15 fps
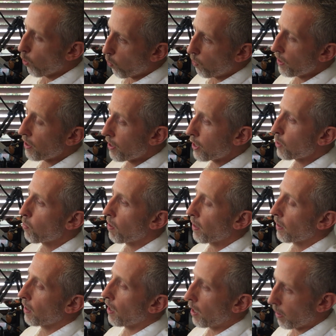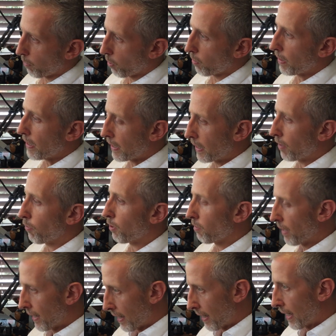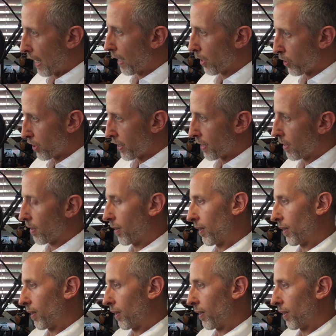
With this one, I'm going to give you an analogy.